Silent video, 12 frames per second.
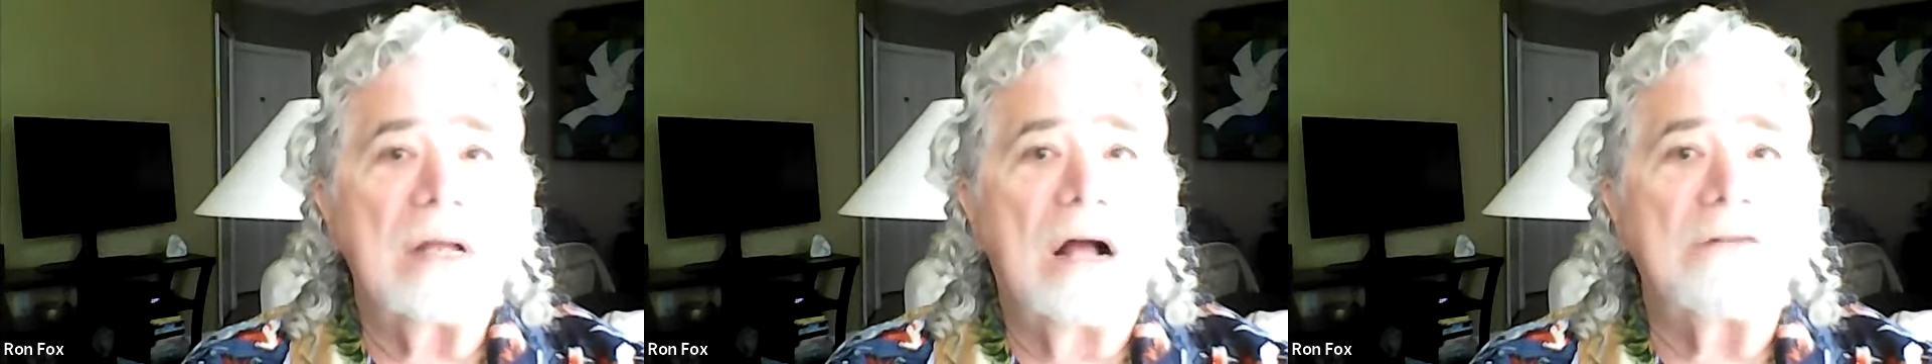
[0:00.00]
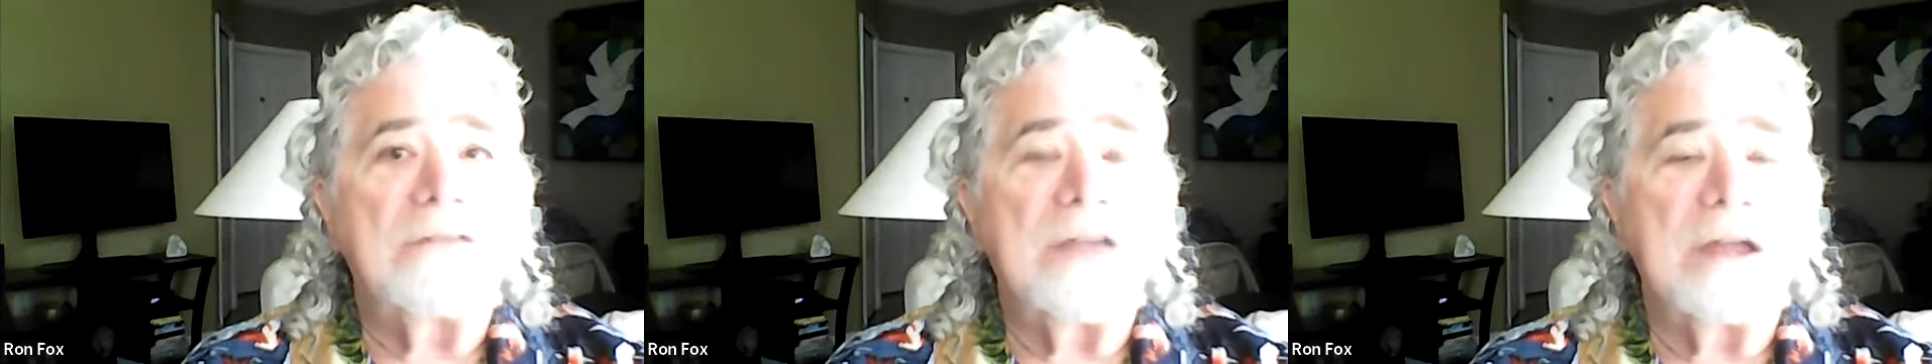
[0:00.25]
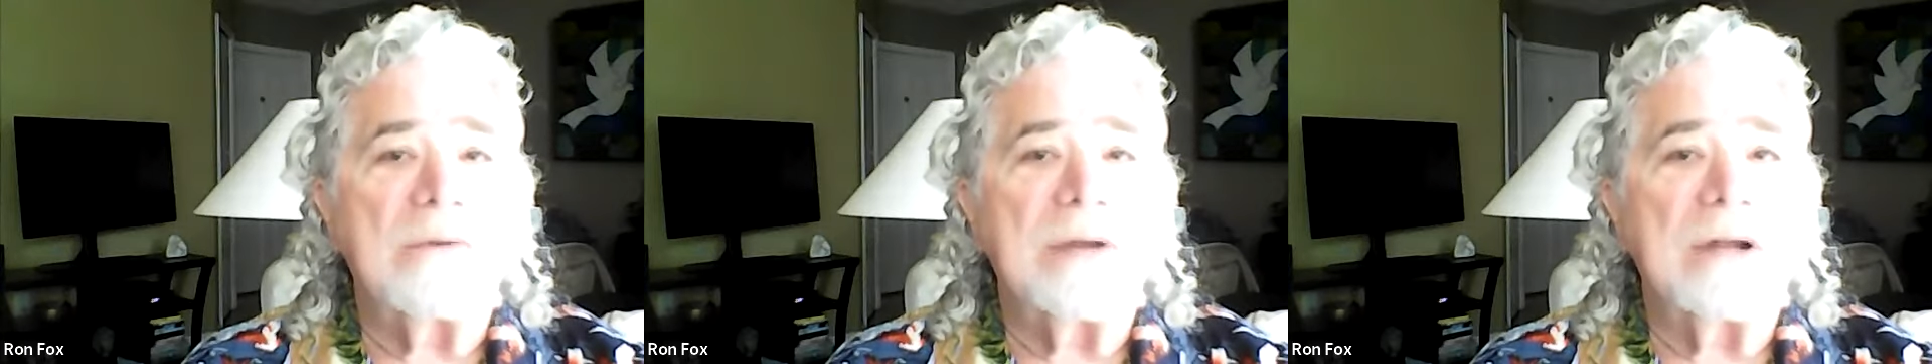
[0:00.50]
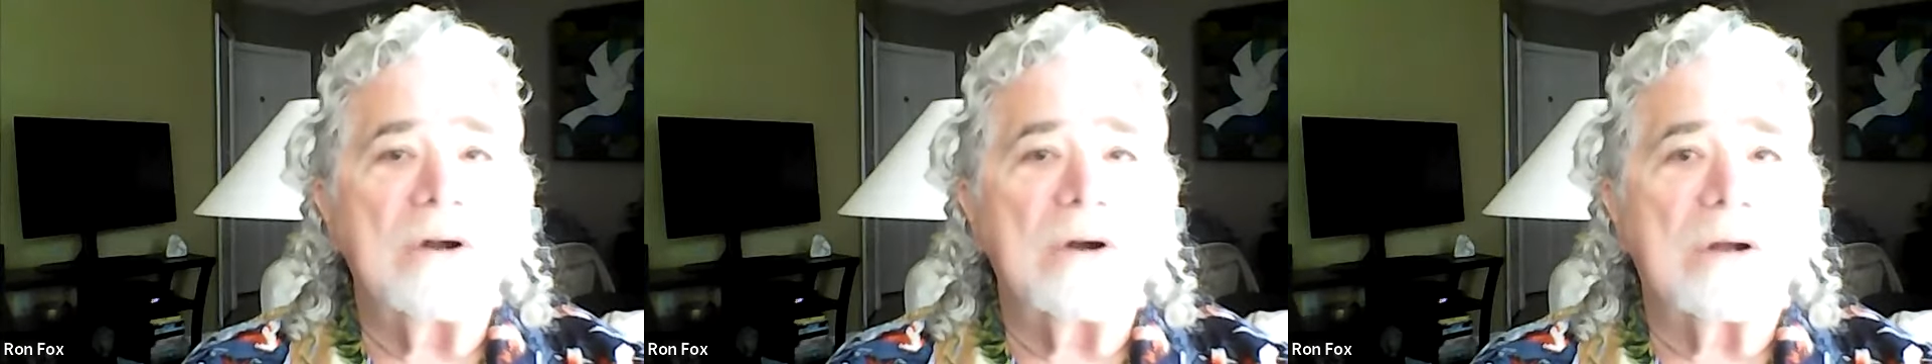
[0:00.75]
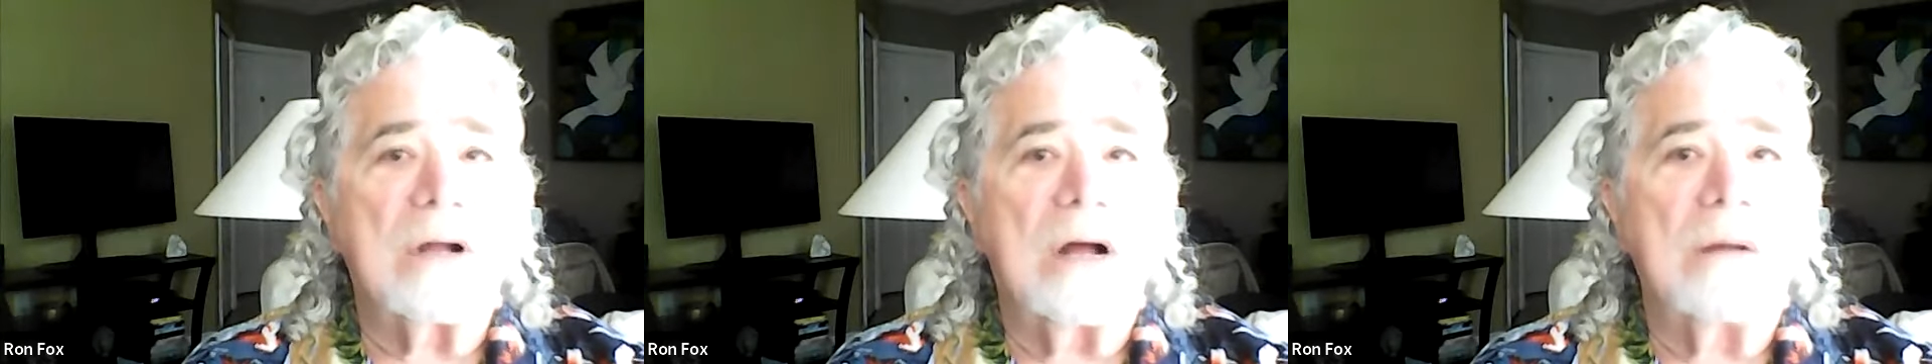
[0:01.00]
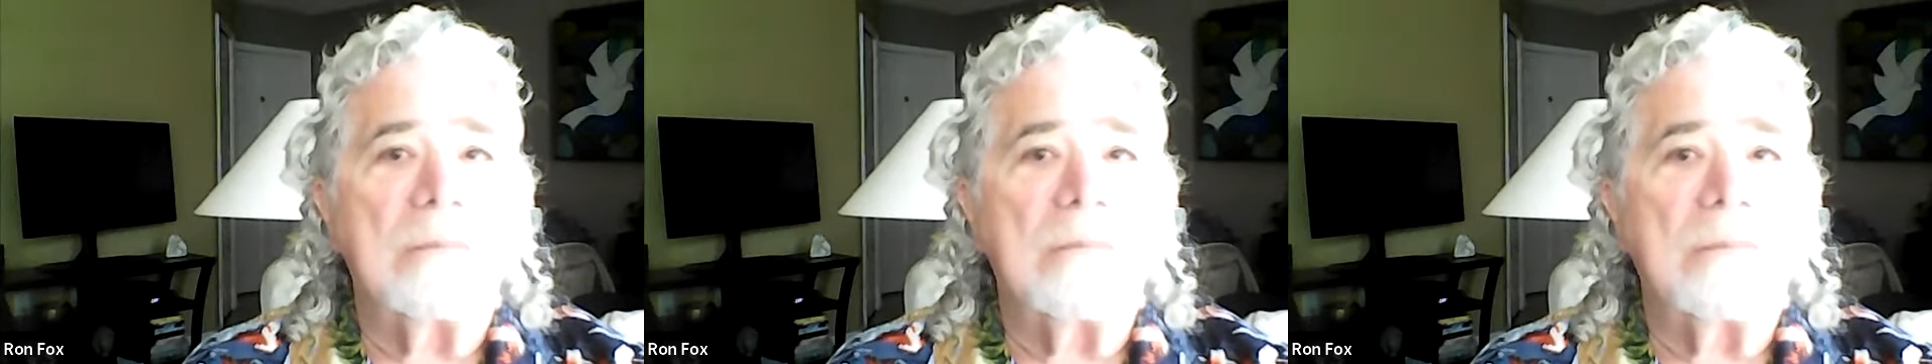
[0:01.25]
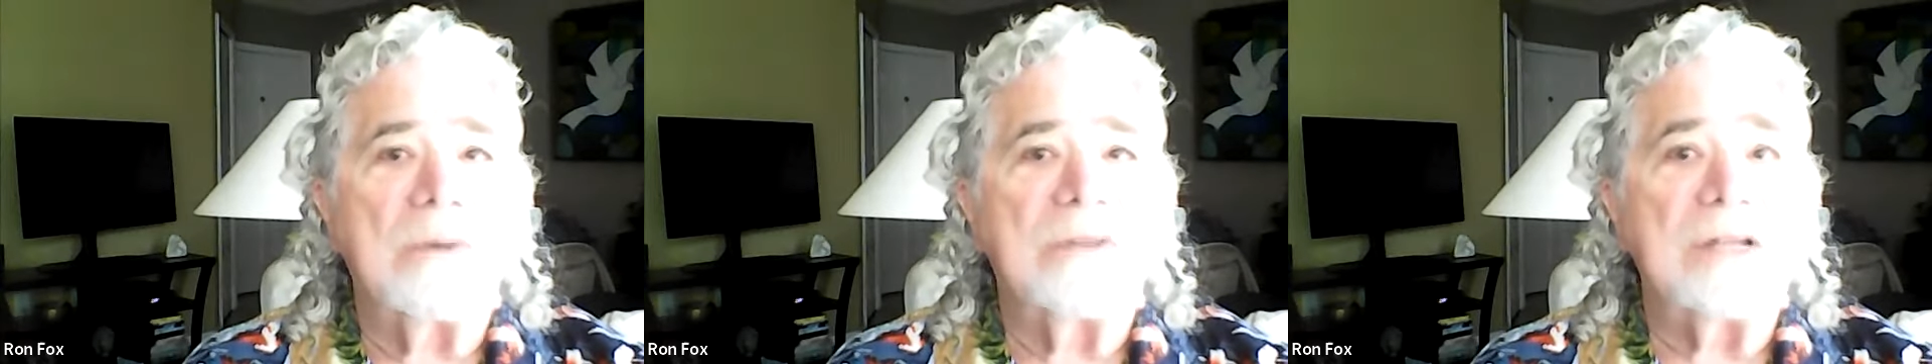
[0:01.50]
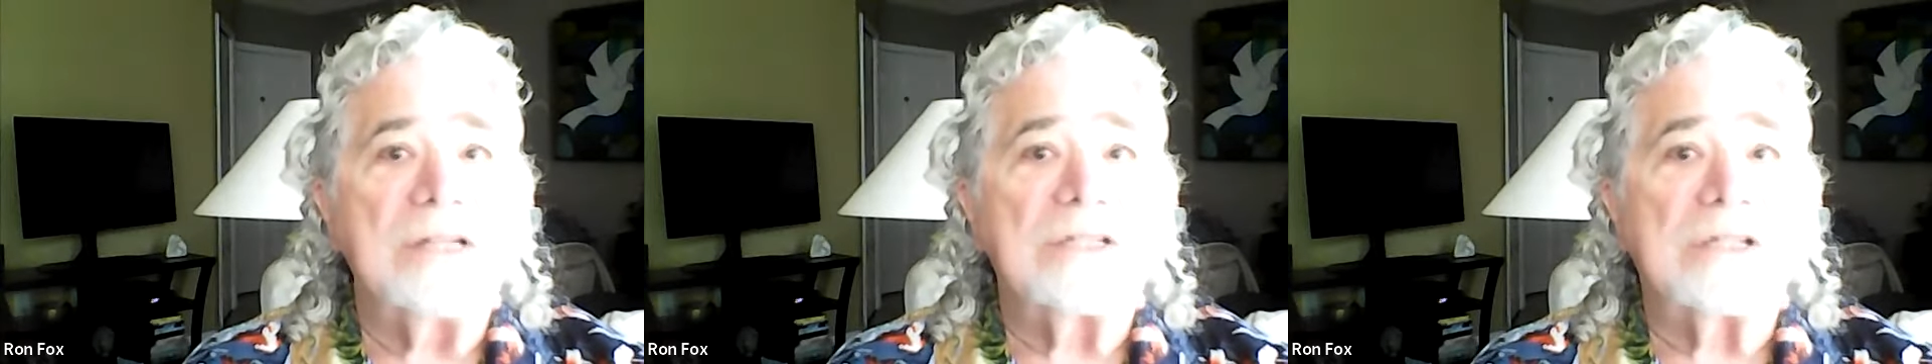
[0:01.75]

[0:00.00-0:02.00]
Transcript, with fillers: of hearing her come with these